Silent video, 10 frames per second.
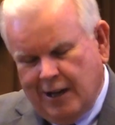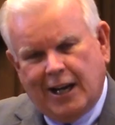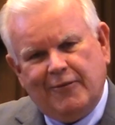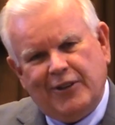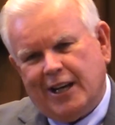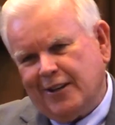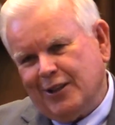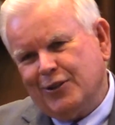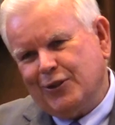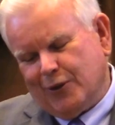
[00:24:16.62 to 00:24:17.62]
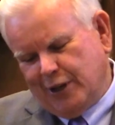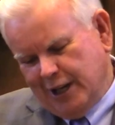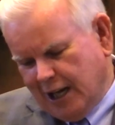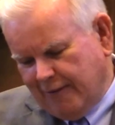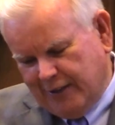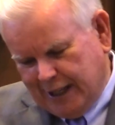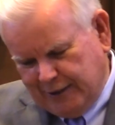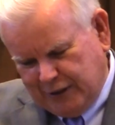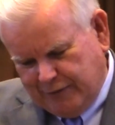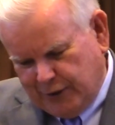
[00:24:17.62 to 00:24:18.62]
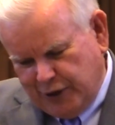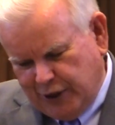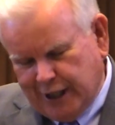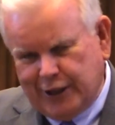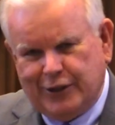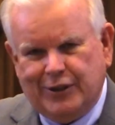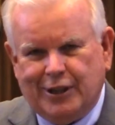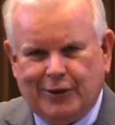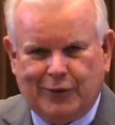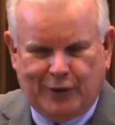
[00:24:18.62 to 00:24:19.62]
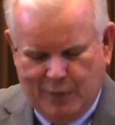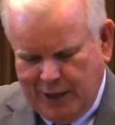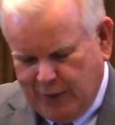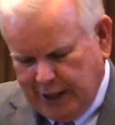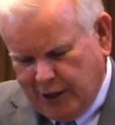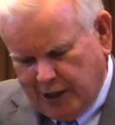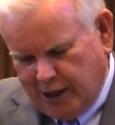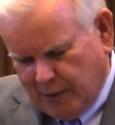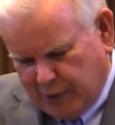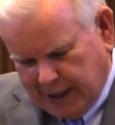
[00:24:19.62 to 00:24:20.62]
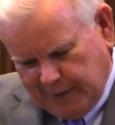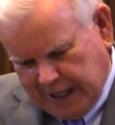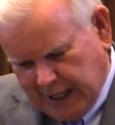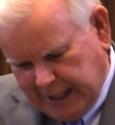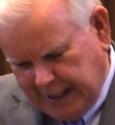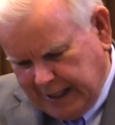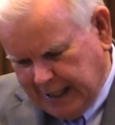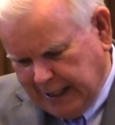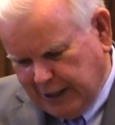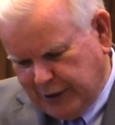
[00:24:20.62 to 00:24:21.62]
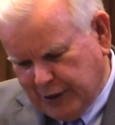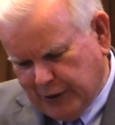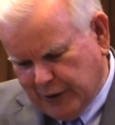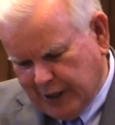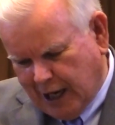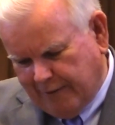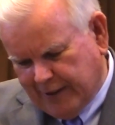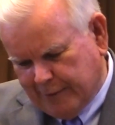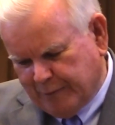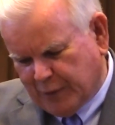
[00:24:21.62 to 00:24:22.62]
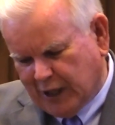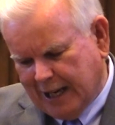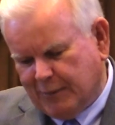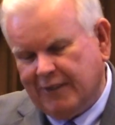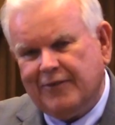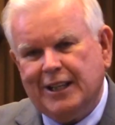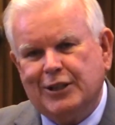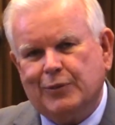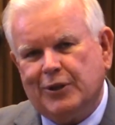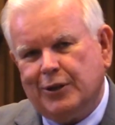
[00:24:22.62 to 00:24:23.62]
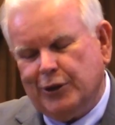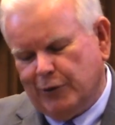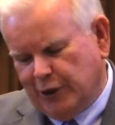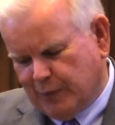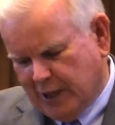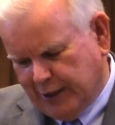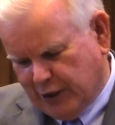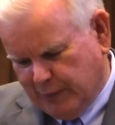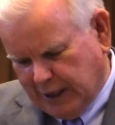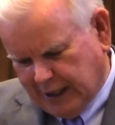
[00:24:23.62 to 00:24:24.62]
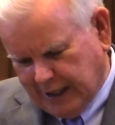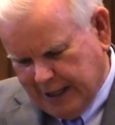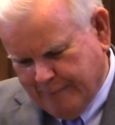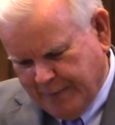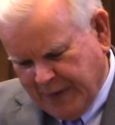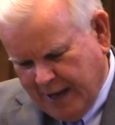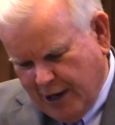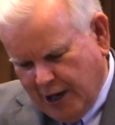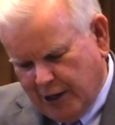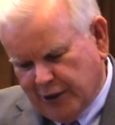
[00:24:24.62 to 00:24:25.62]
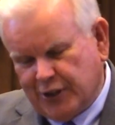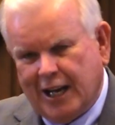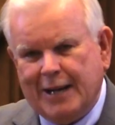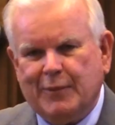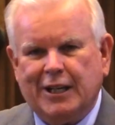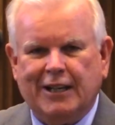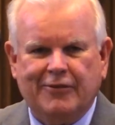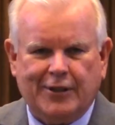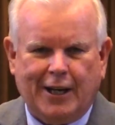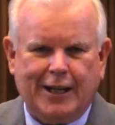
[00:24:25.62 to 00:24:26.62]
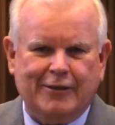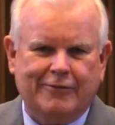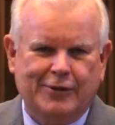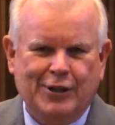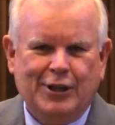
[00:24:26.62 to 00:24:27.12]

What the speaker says: I've thought of this story often. It was first shared with me by Carl probably in 1992, and often when I've been faced with a new responsibility or assignment, I've thought of